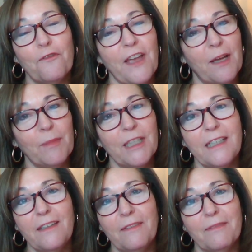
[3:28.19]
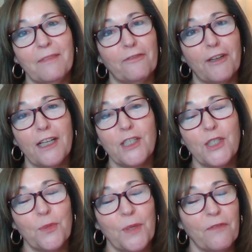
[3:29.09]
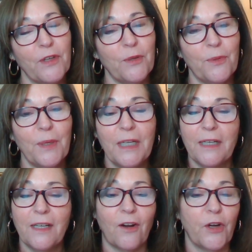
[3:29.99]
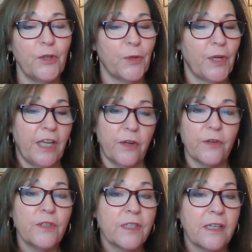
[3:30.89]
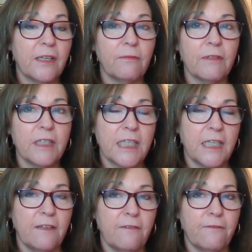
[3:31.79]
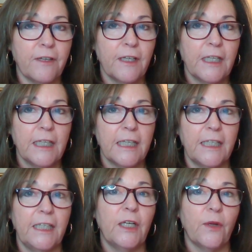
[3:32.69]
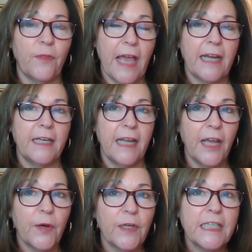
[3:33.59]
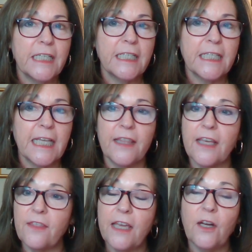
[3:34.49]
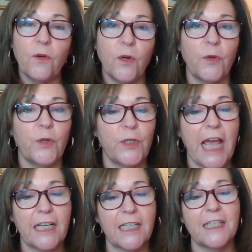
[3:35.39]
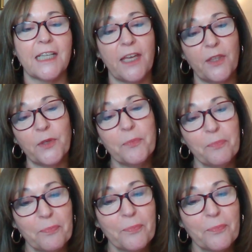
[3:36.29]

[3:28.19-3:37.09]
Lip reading: Your family, friends, whoever you are, your heirs can receive, that inheritance, and then they don't owe your taxes either.